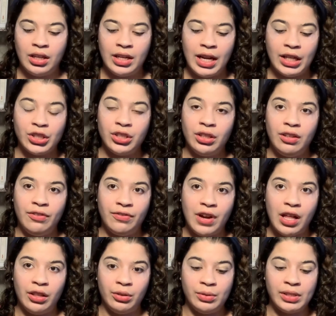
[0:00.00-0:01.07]
actually
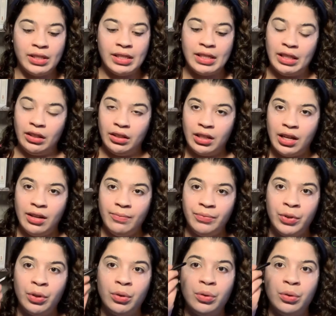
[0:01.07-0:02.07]
follows Cilka,